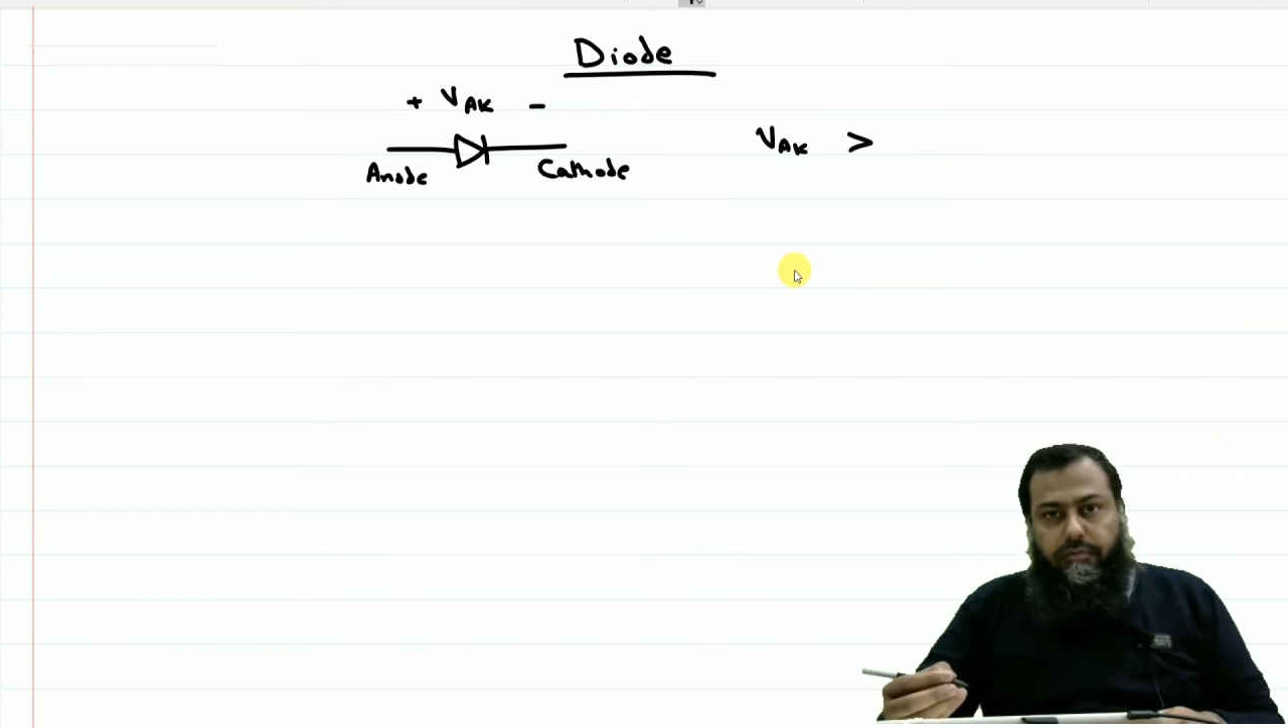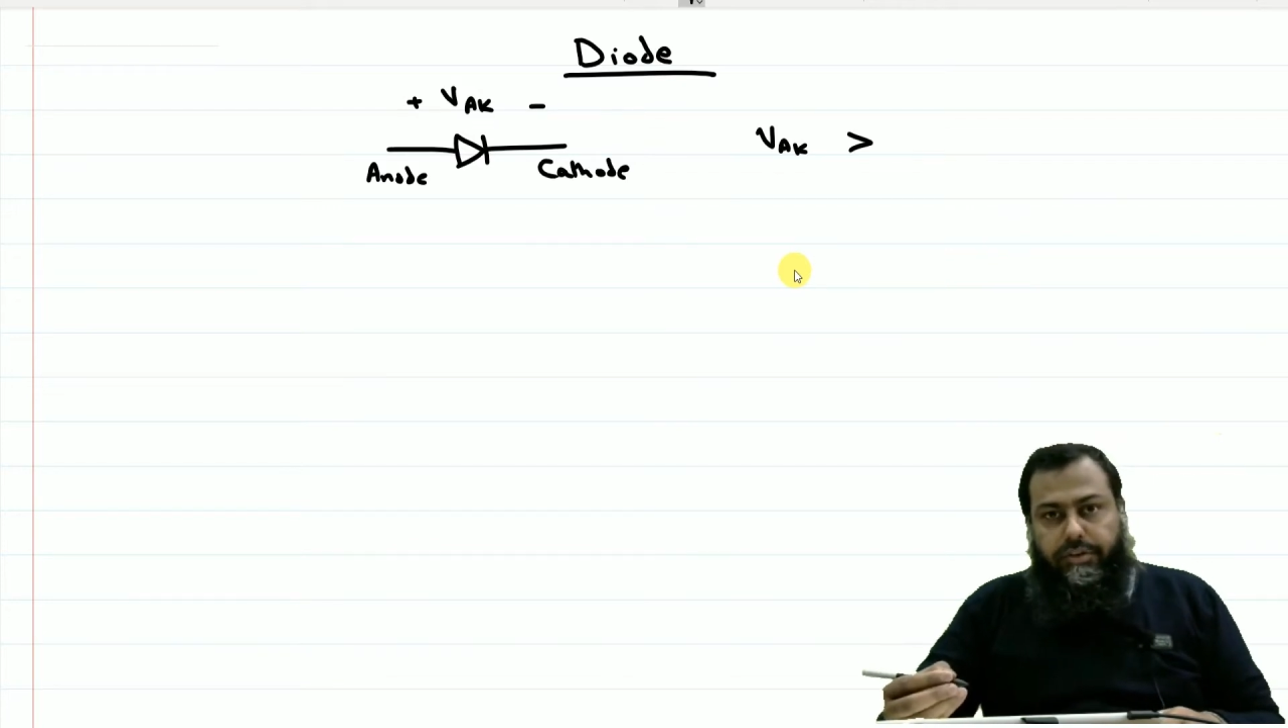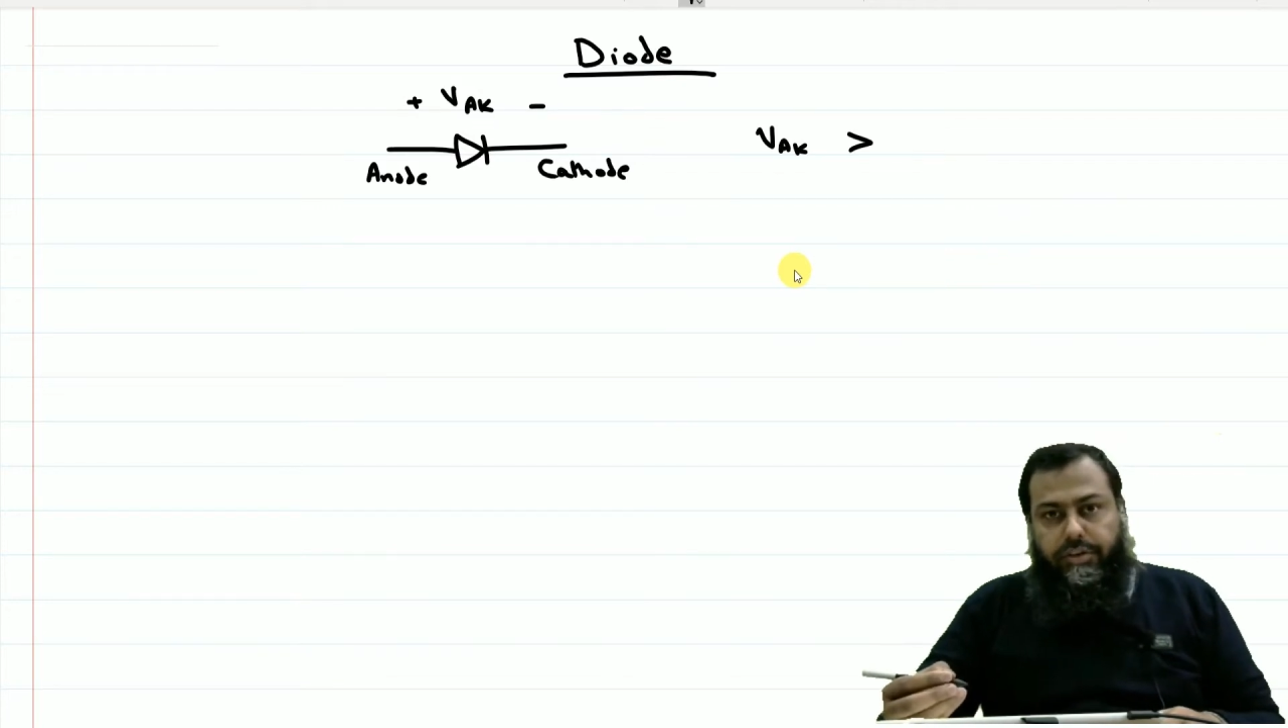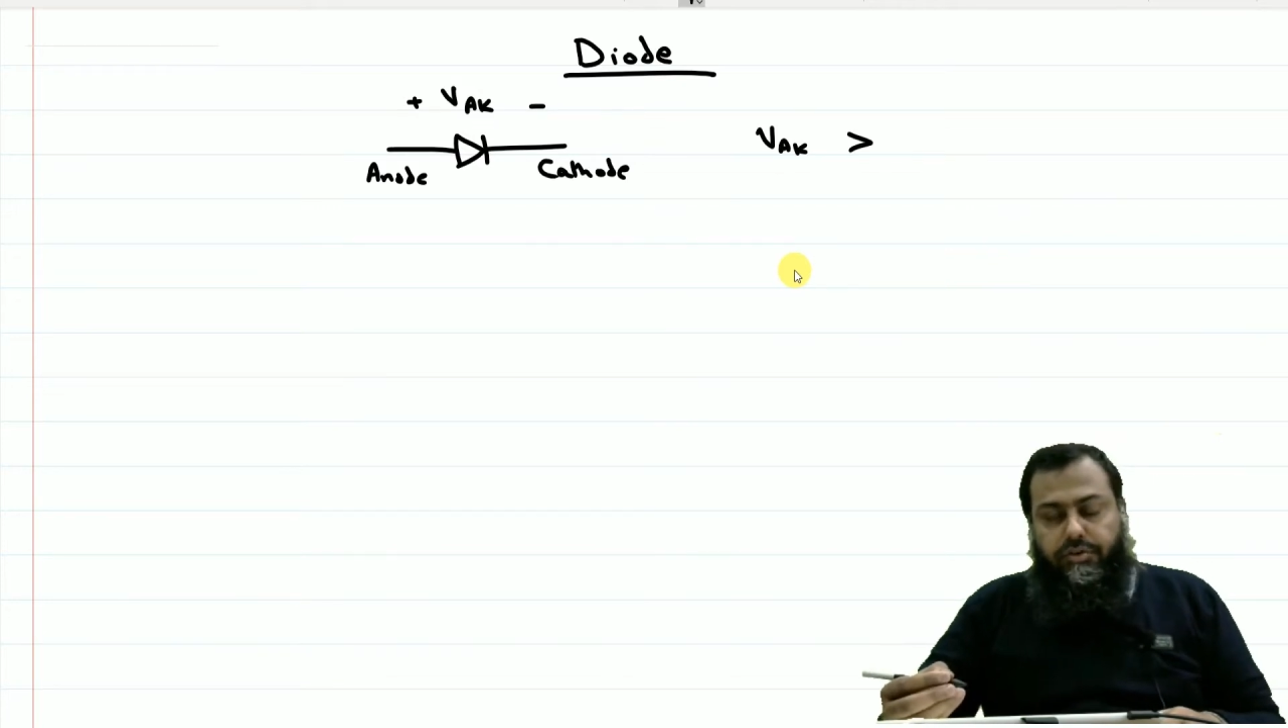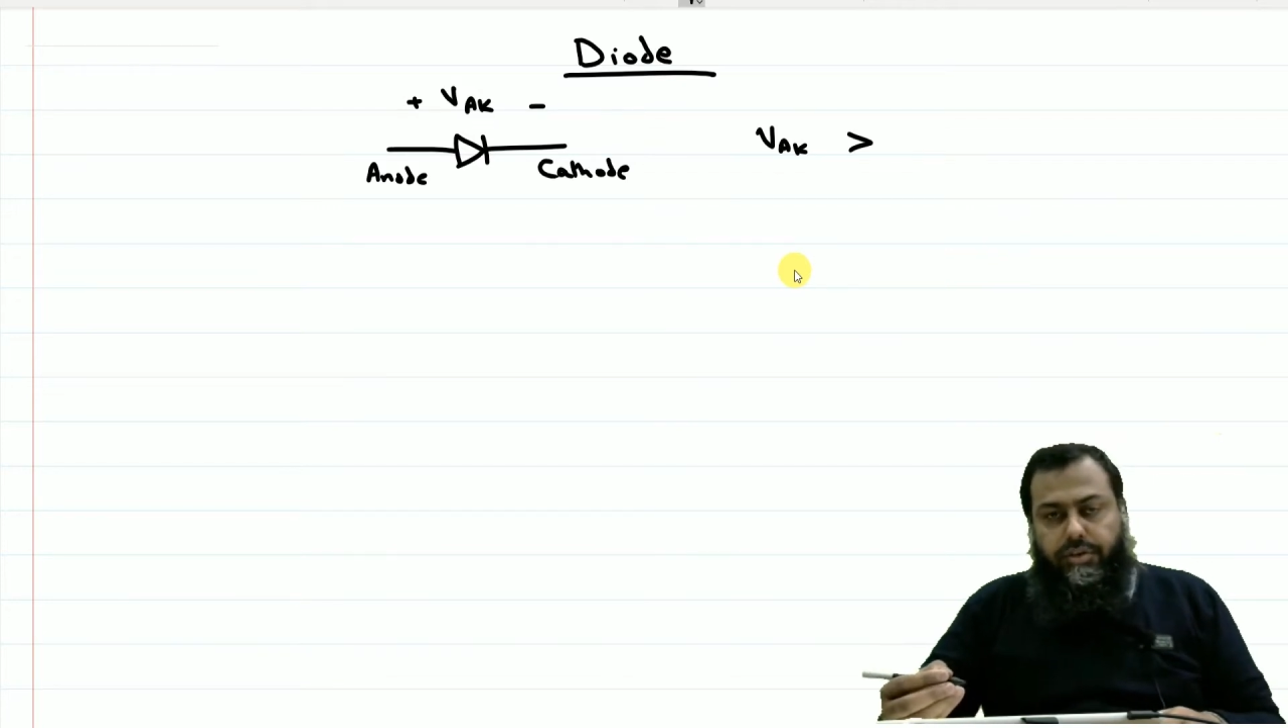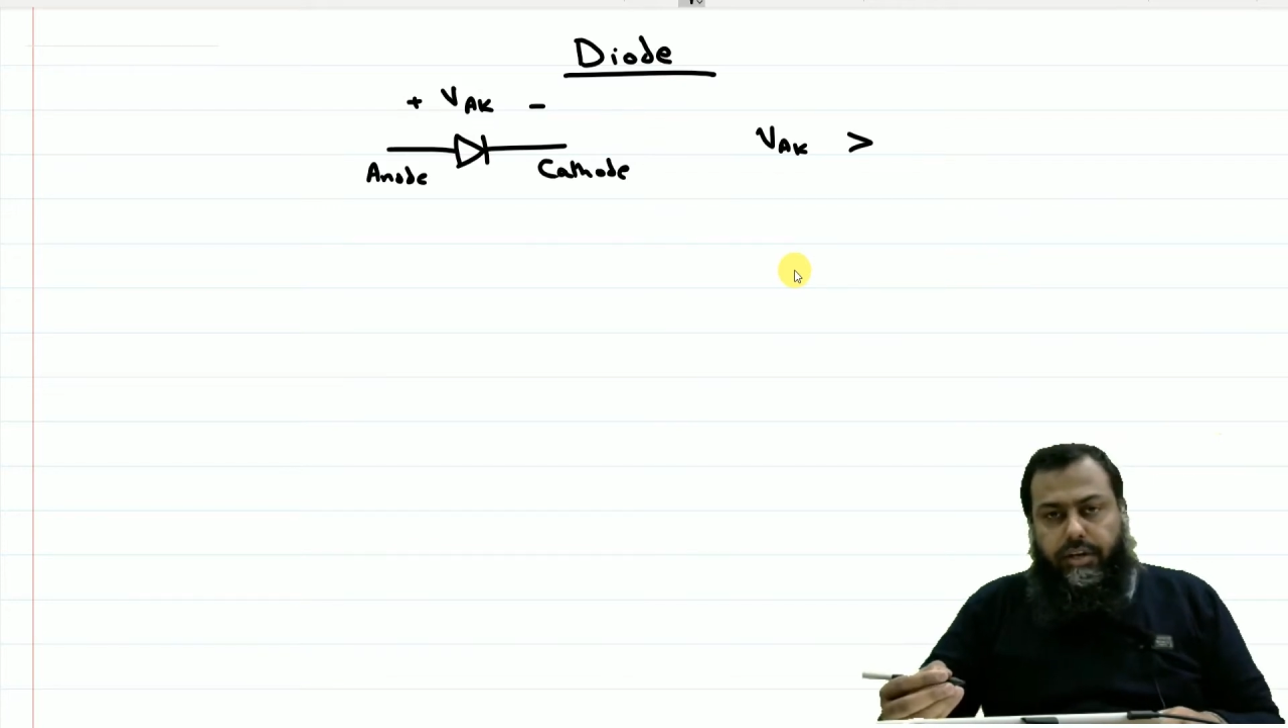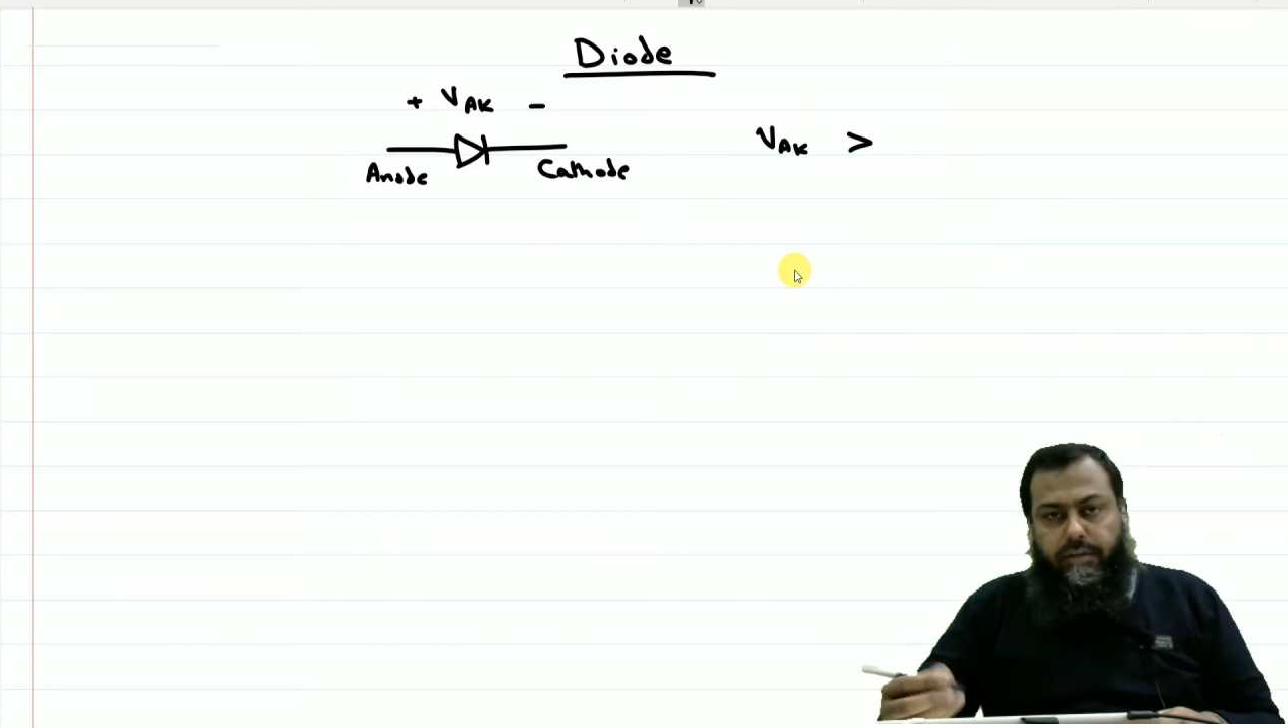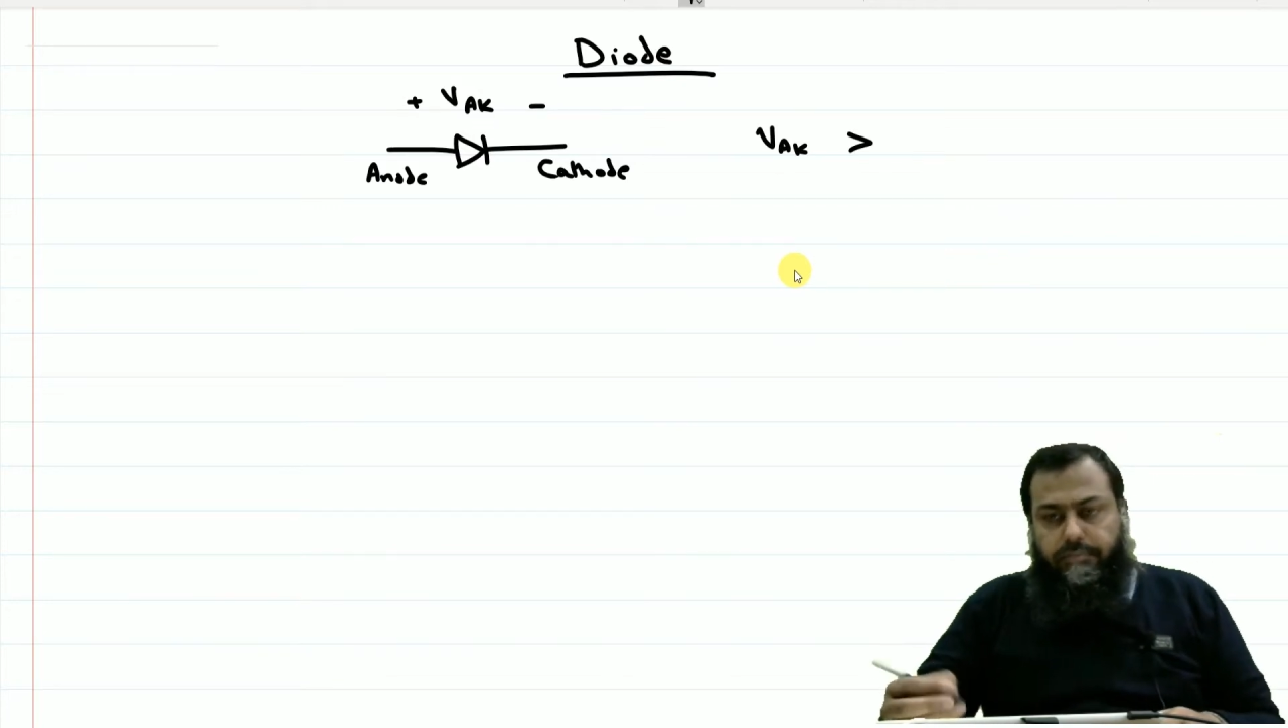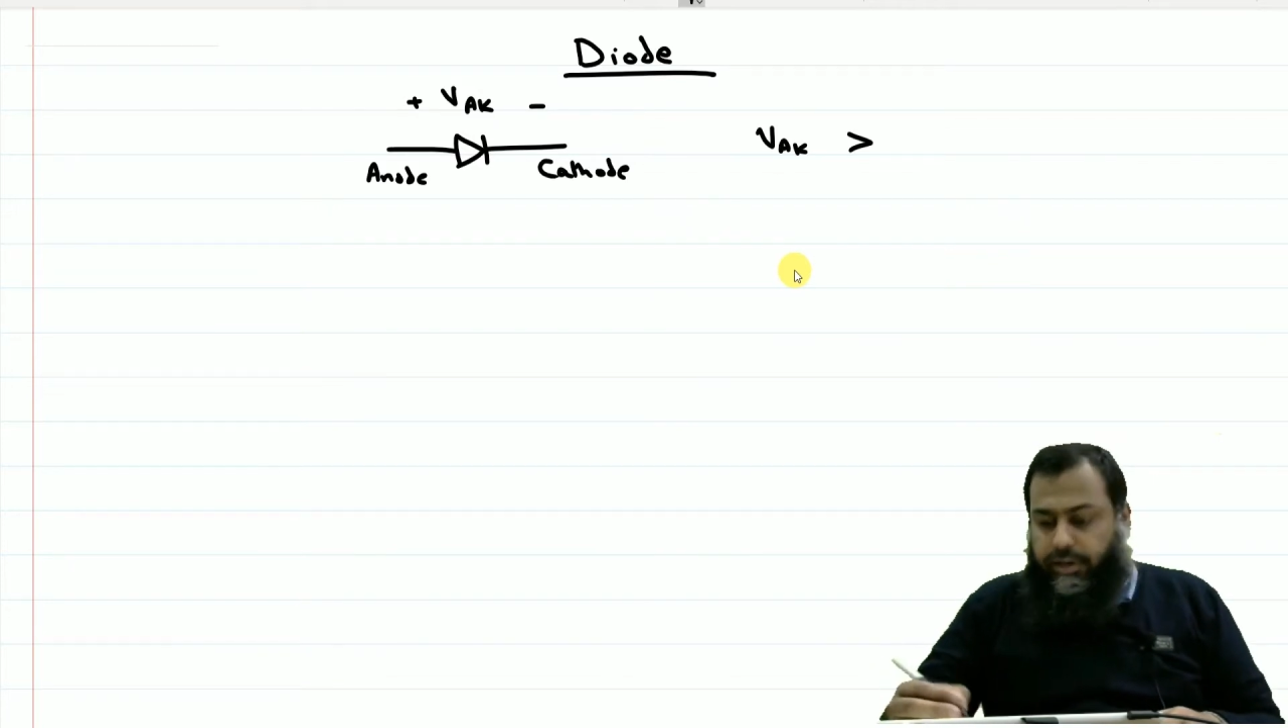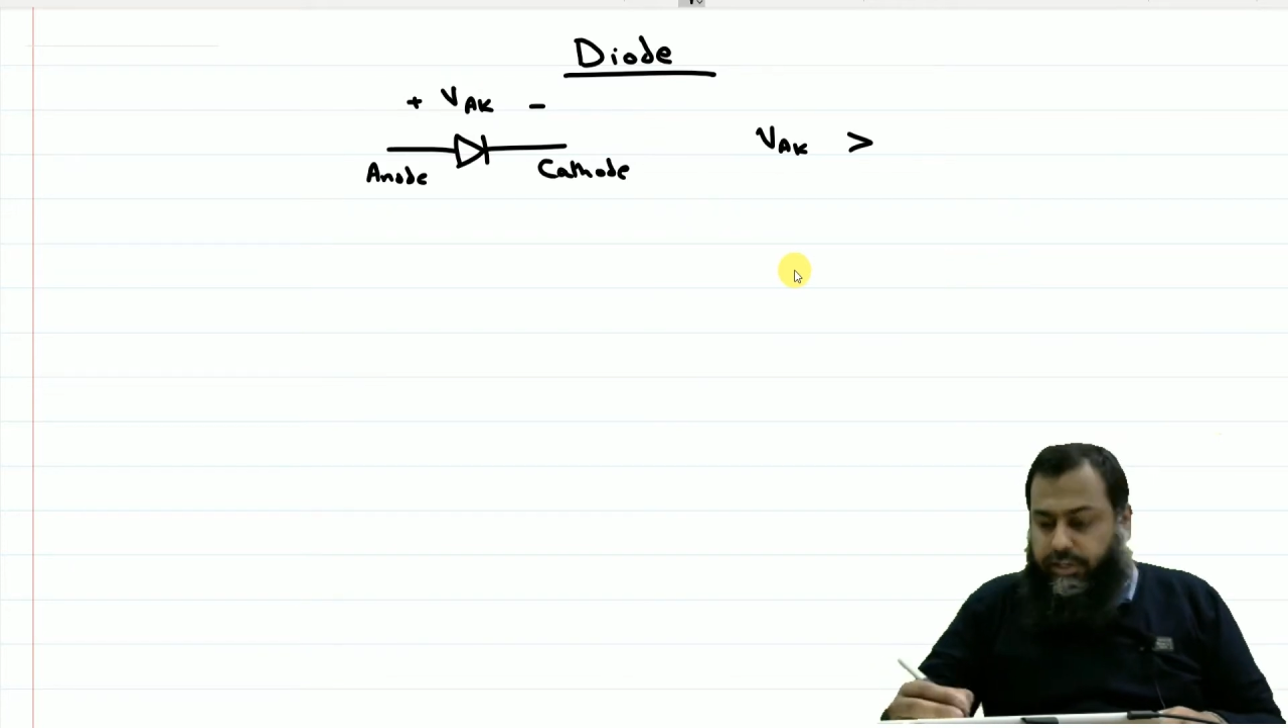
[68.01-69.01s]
which is usually